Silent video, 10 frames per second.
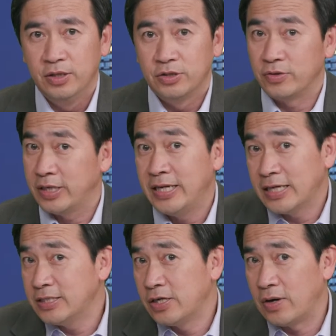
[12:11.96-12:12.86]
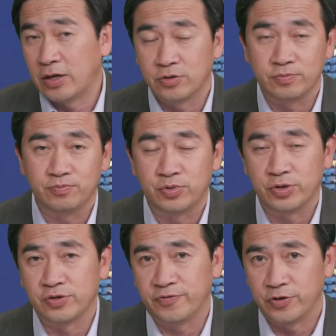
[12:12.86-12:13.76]
So he doesn't know how to
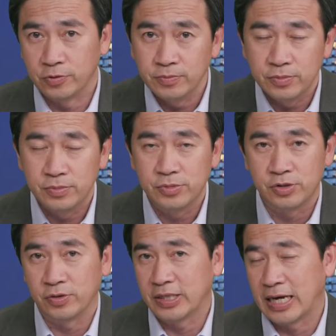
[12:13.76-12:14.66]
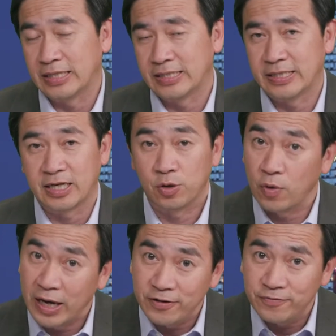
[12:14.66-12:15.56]
produce film. So he got a
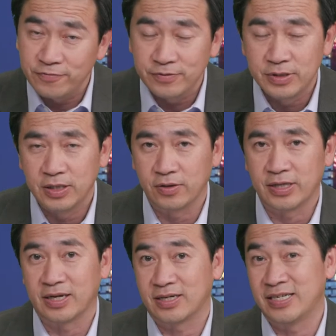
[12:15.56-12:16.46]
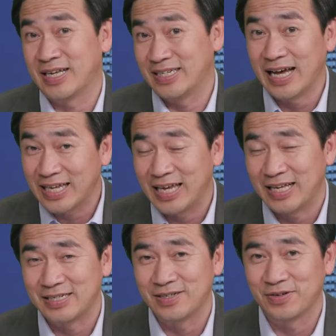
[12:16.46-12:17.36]
wife, okay, he got 9
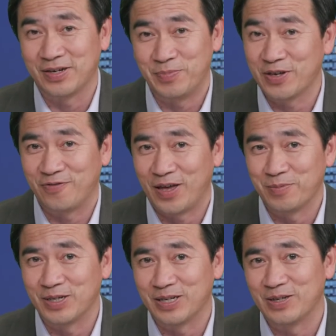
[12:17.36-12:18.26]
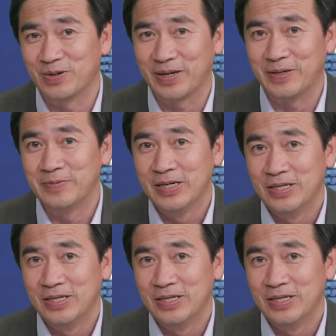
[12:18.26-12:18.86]
kids, okay, big family, okay.